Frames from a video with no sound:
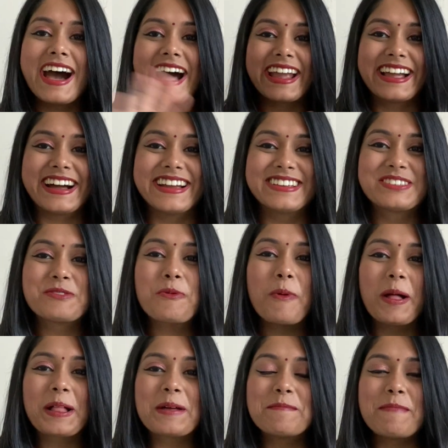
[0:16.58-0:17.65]
Hi guys,
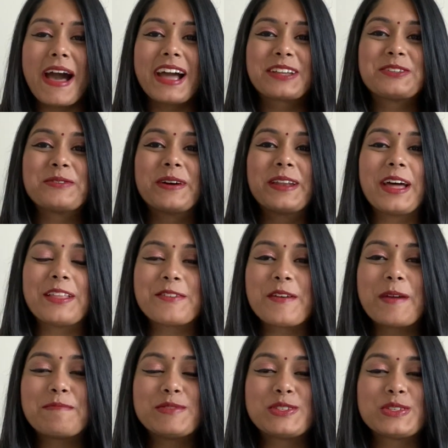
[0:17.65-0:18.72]
welcome back to another
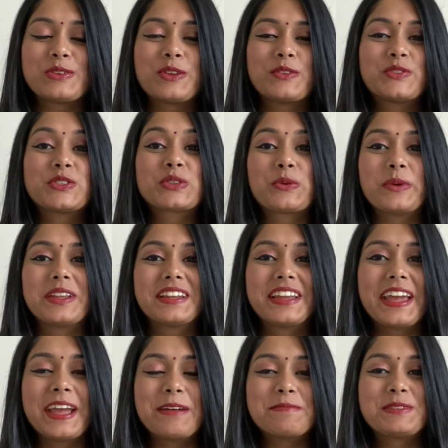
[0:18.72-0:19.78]
episode of Squid
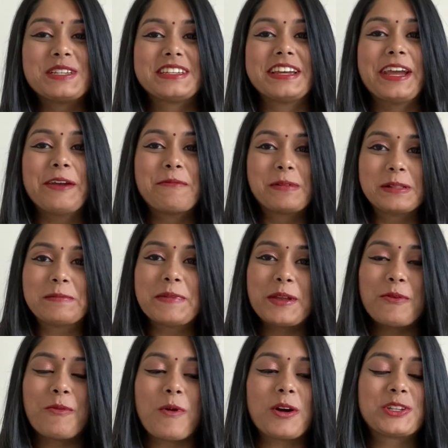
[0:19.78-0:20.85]
Game. Today we'll
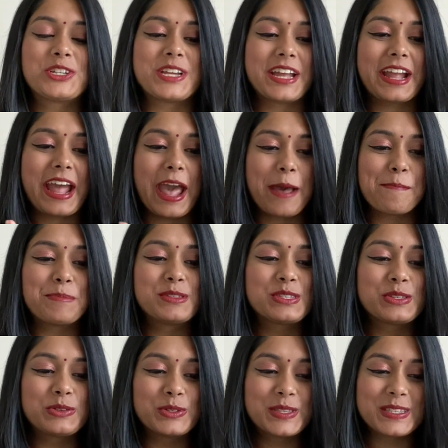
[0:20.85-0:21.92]
be watching
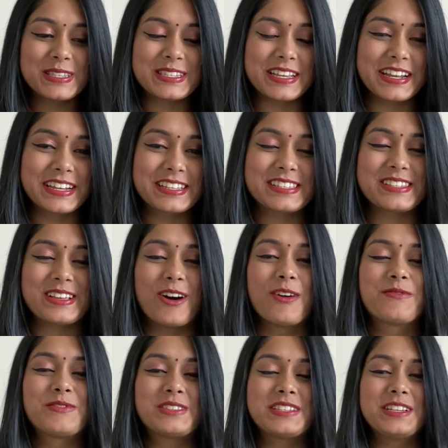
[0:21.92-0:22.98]
episode 6
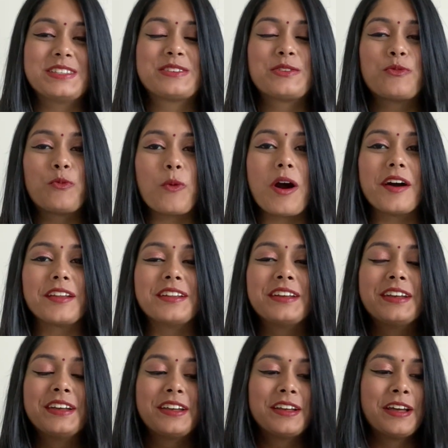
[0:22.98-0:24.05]
of season 1.
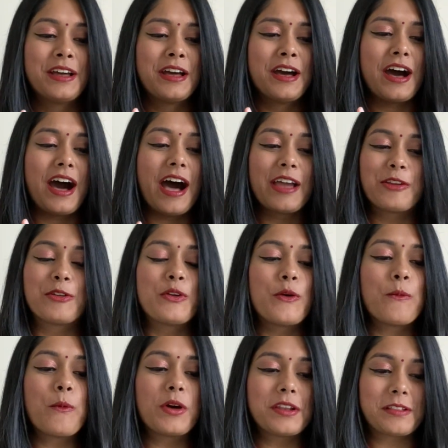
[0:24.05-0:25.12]
I don't know
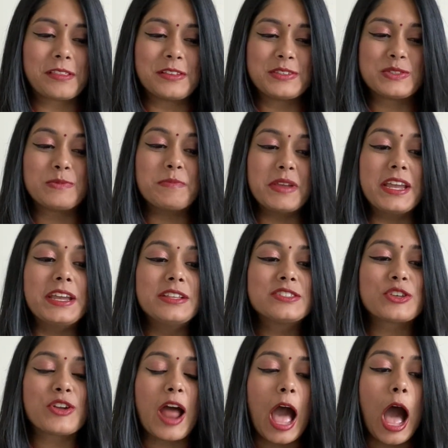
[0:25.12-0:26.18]
what this means
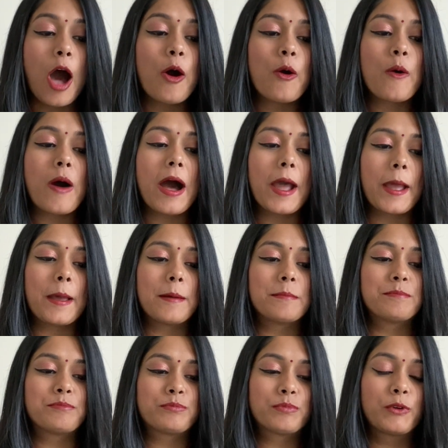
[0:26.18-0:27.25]
or how I
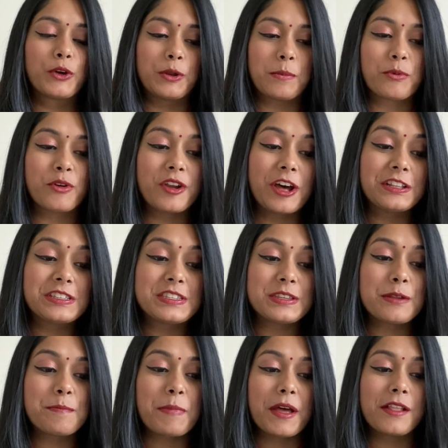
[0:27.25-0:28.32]
am gonna pronounce
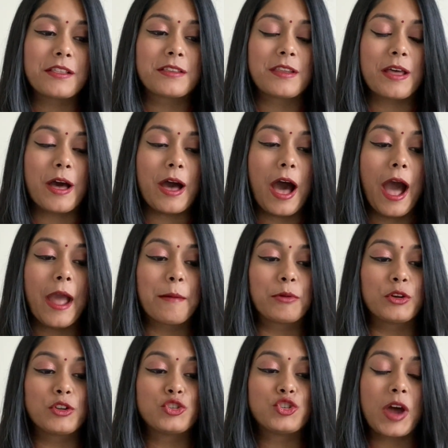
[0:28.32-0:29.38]
it, but I'm
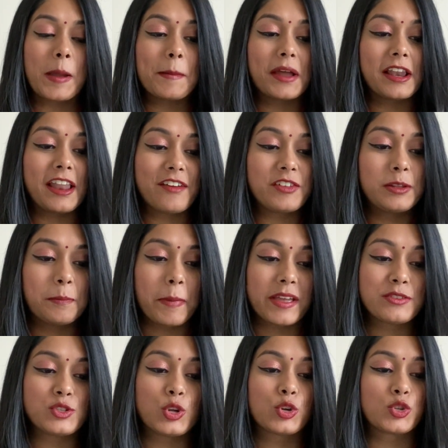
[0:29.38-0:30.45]
gonna try my level
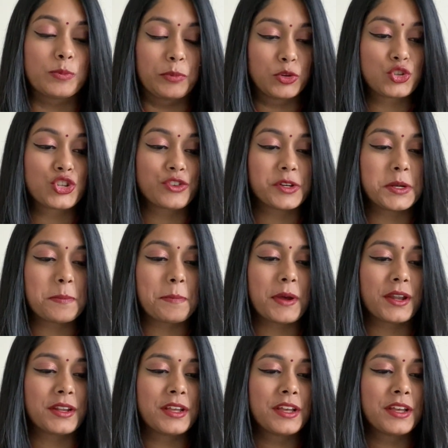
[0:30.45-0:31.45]
best not to butcher it. But